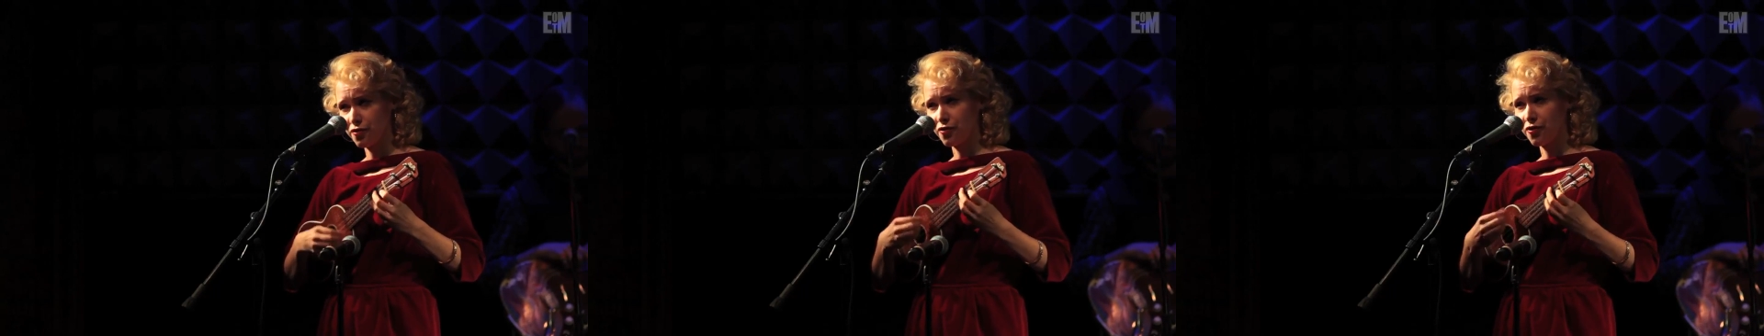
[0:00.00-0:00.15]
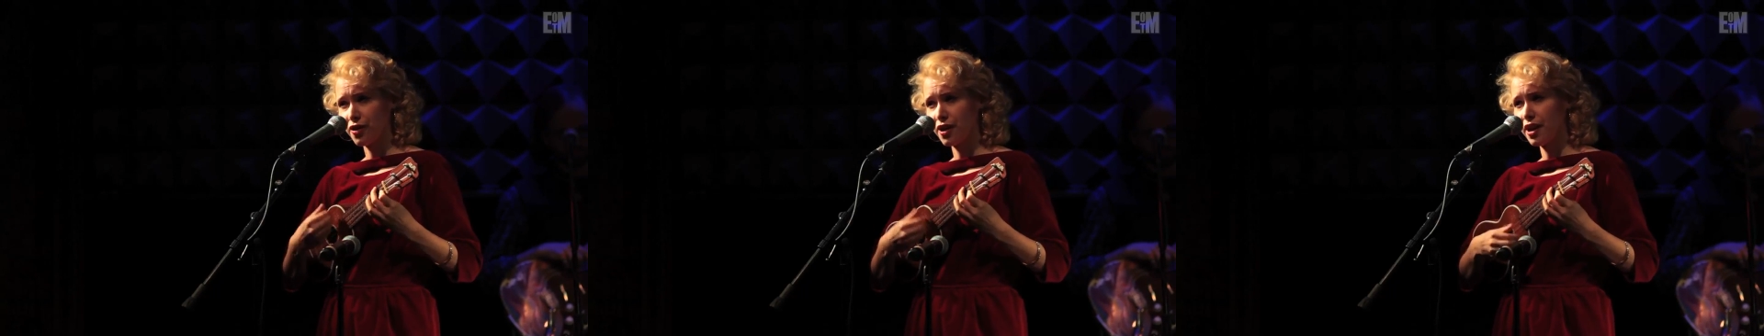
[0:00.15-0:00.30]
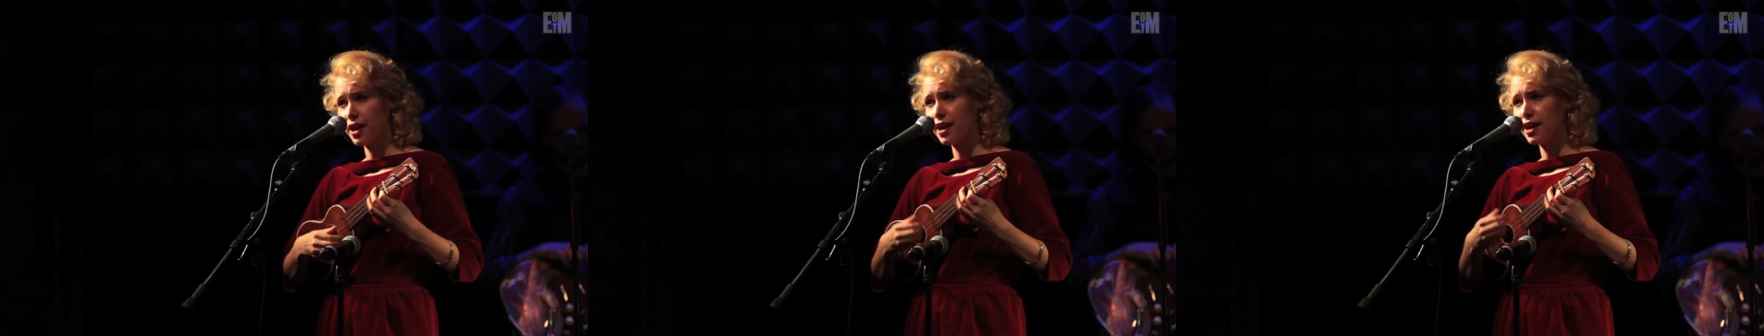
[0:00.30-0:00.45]

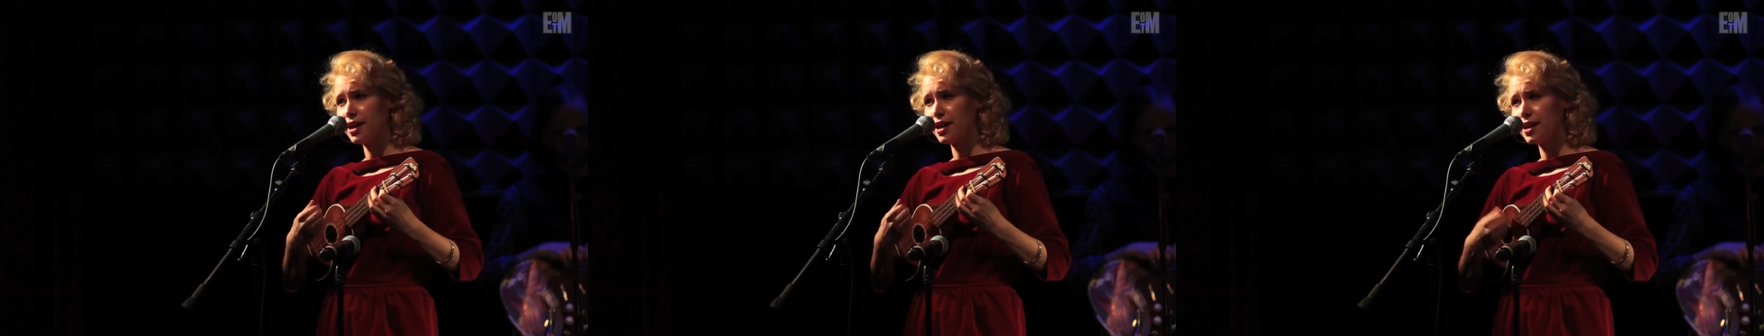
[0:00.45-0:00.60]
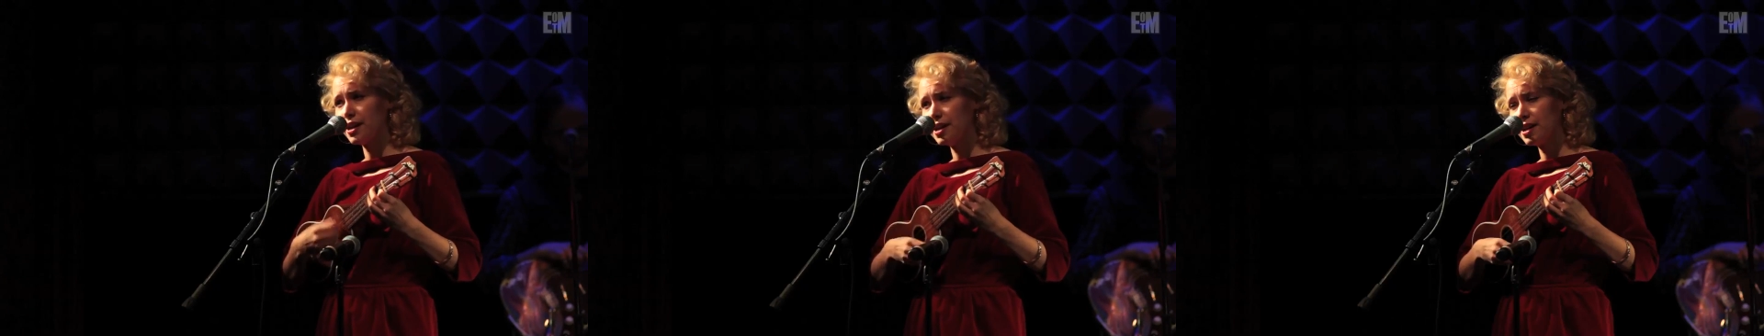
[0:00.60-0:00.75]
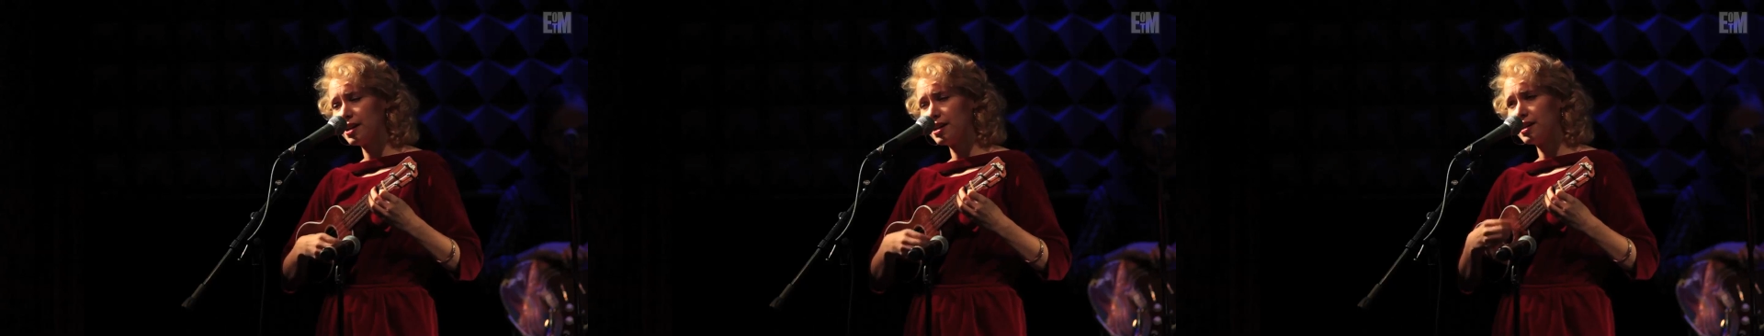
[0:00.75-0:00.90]

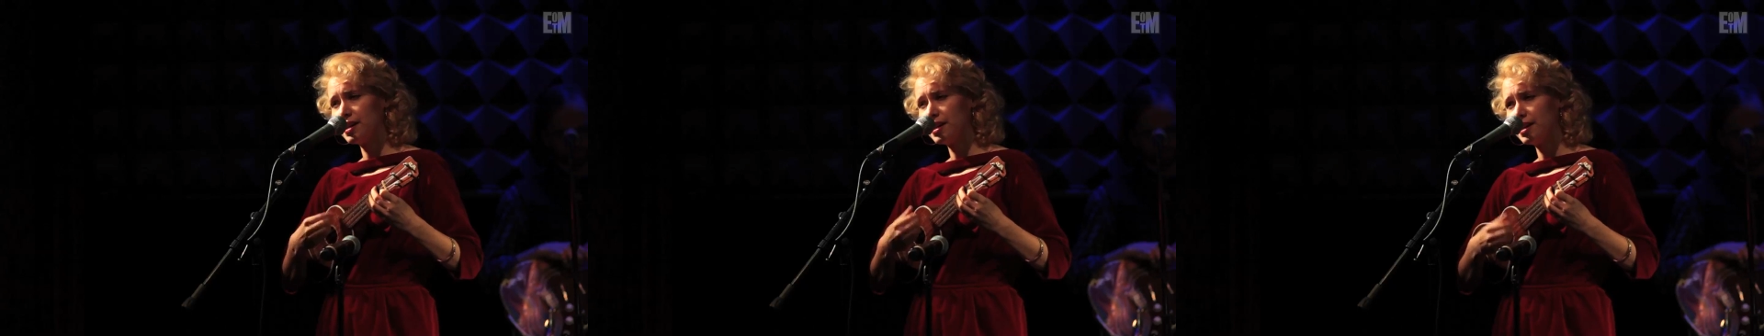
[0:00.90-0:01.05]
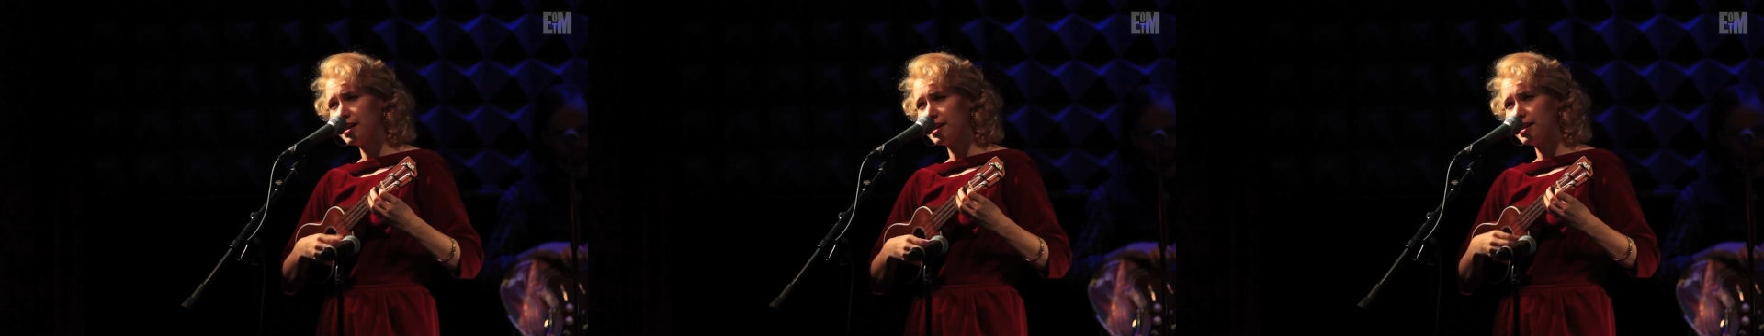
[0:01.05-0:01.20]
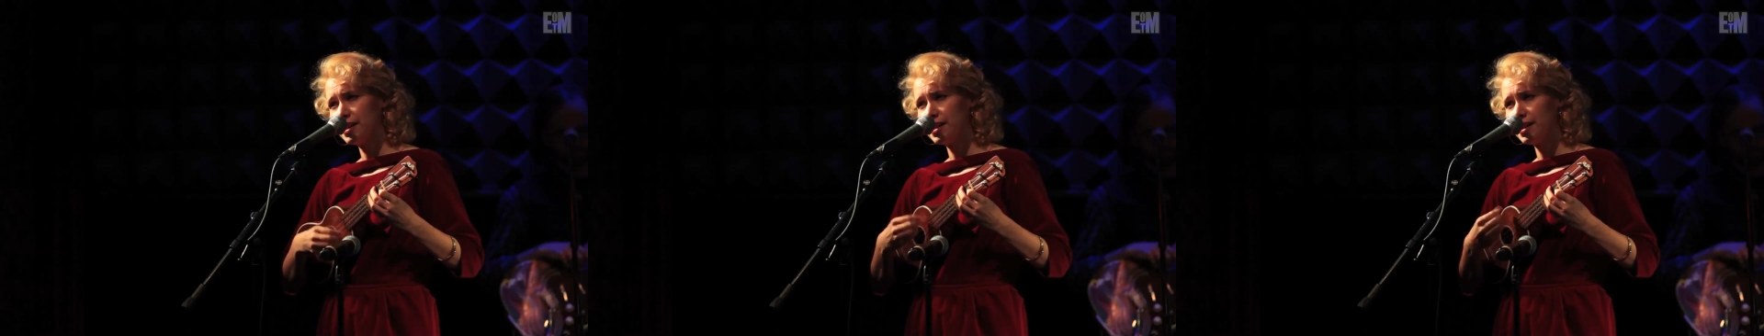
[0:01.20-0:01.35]

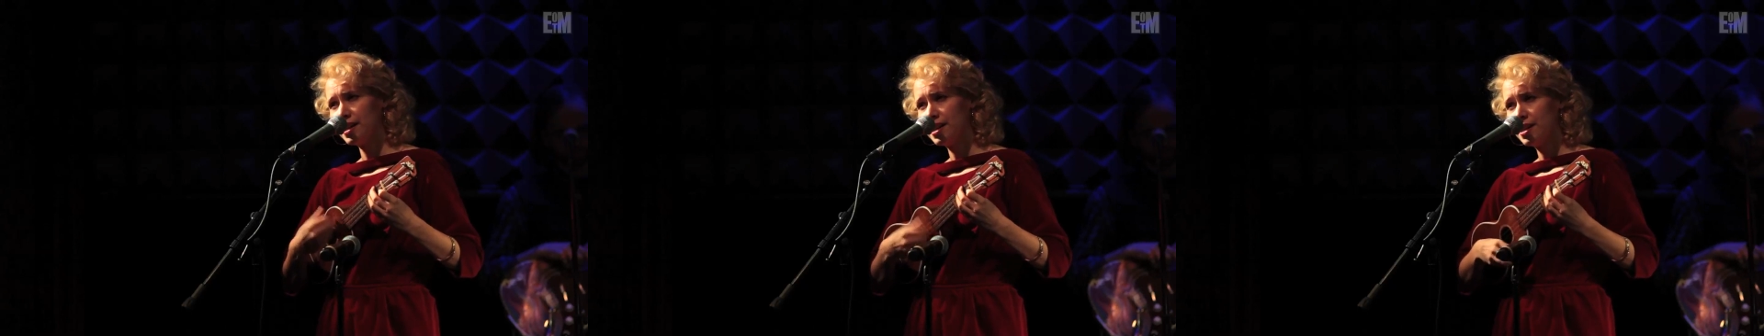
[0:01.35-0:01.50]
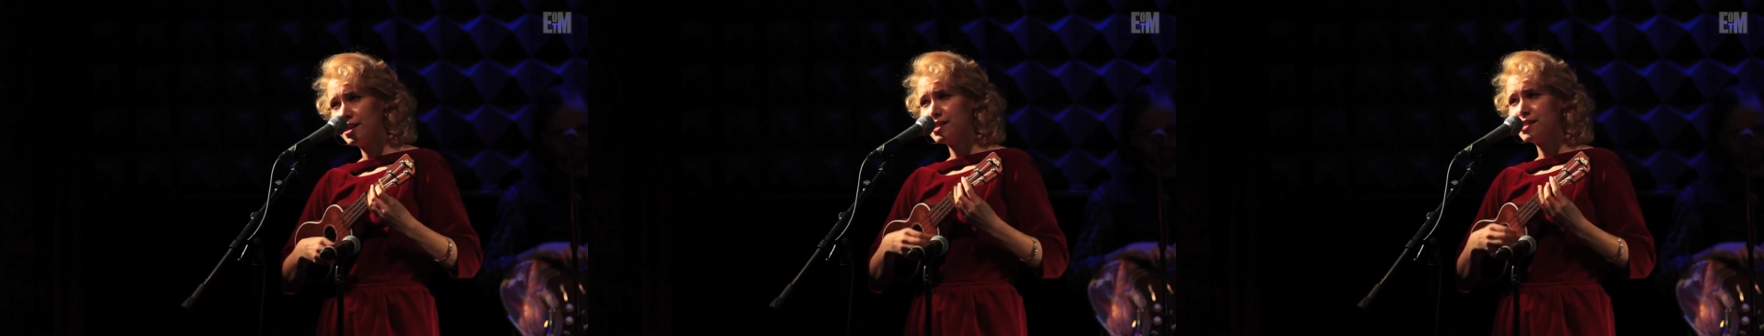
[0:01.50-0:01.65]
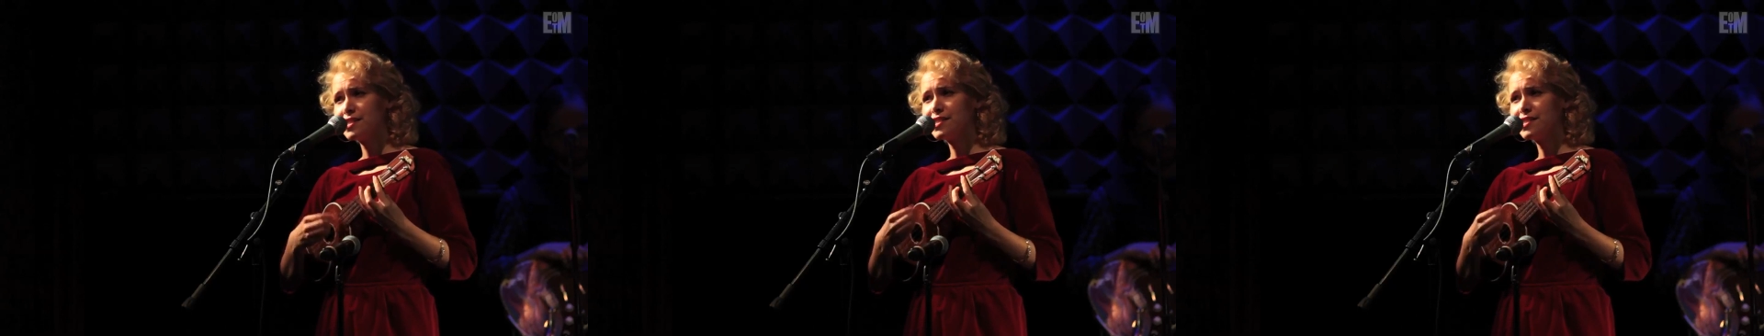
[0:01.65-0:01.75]
fight.